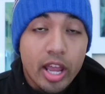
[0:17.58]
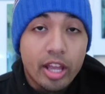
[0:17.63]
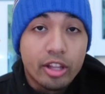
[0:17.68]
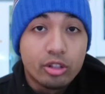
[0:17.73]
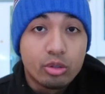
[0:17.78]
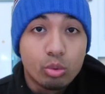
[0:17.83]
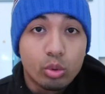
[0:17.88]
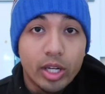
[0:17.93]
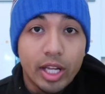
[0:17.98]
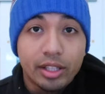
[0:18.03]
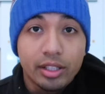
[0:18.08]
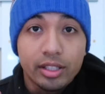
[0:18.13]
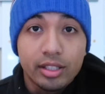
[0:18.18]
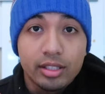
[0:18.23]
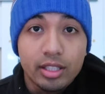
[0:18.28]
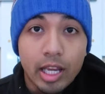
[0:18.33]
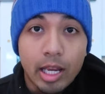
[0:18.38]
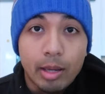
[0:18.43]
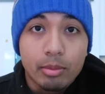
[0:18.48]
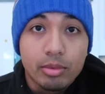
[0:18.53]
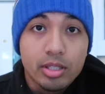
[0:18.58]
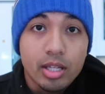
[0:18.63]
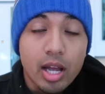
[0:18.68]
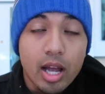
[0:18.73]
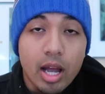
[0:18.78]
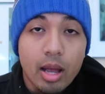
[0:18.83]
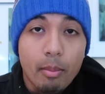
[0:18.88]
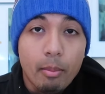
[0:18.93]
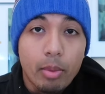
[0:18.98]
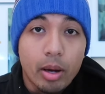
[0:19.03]
and do it at the same
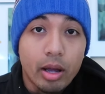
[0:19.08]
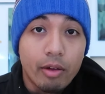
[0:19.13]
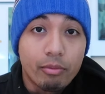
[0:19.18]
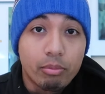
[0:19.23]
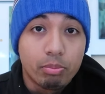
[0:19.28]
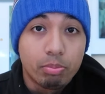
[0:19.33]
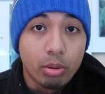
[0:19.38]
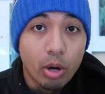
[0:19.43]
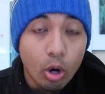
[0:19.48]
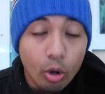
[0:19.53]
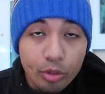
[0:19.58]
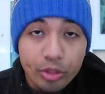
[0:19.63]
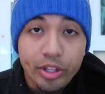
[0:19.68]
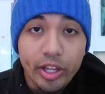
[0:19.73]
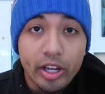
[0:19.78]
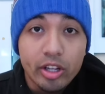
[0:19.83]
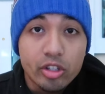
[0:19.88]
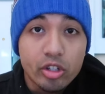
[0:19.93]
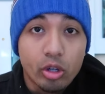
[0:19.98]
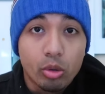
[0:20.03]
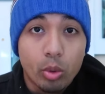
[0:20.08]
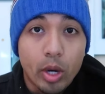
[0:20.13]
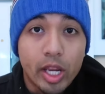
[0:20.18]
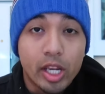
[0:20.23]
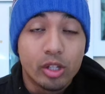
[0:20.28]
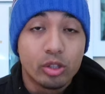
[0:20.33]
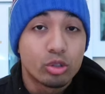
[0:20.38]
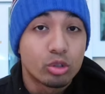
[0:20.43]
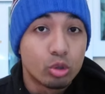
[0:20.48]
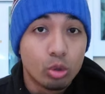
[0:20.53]
time. But if both days are
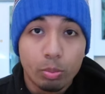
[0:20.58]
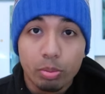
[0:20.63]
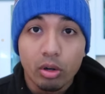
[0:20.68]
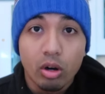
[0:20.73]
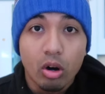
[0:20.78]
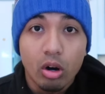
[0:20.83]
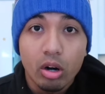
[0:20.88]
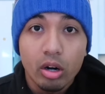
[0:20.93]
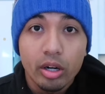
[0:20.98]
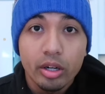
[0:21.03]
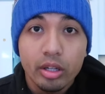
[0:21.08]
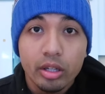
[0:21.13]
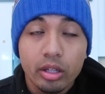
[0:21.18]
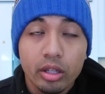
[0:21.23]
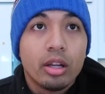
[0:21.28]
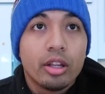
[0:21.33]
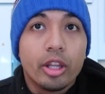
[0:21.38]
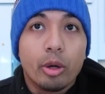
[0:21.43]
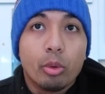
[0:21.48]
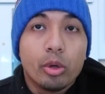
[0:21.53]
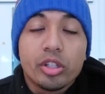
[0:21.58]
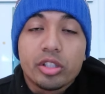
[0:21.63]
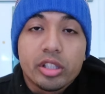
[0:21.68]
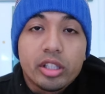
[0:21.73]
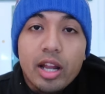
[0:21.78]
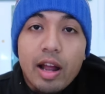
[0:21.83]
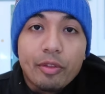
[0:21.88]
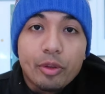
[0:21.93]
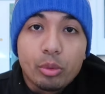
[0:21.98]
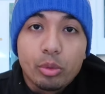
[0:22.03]
raining super hard, then we're just
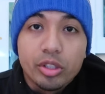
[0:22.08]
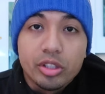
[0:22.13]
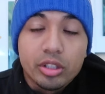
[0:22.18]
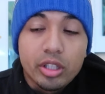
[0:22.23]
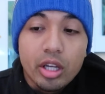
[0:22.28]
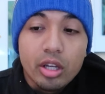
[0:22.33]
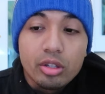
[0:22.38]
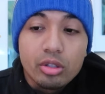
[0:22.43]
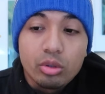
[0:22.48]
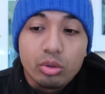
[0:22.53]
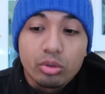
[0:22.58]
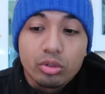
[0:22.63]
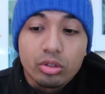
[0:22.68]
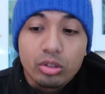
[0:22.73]
gonna have to reschedule.